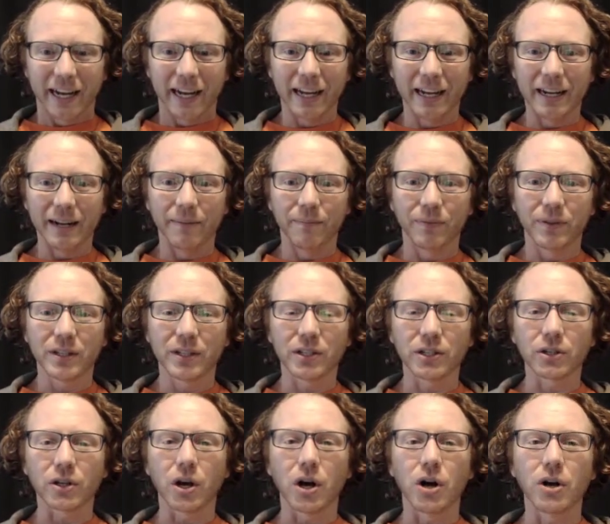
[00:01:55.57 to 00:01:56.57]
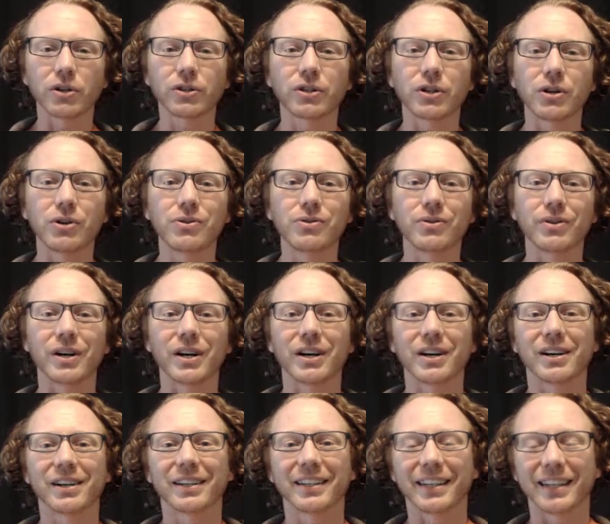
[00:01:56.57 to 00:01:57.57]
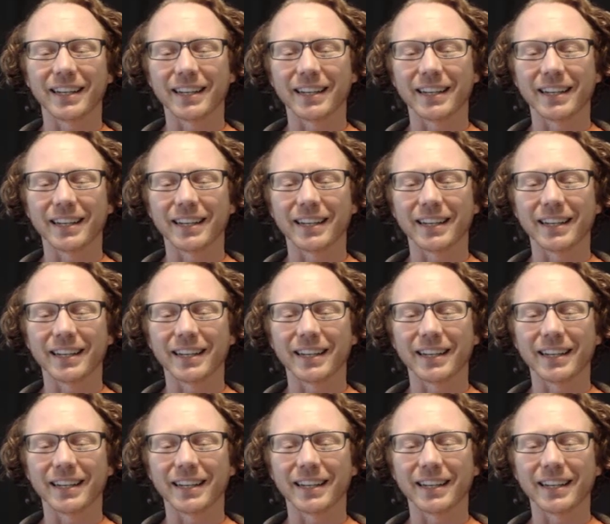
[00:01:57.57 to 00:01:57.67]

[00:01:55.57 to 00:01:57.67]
This is also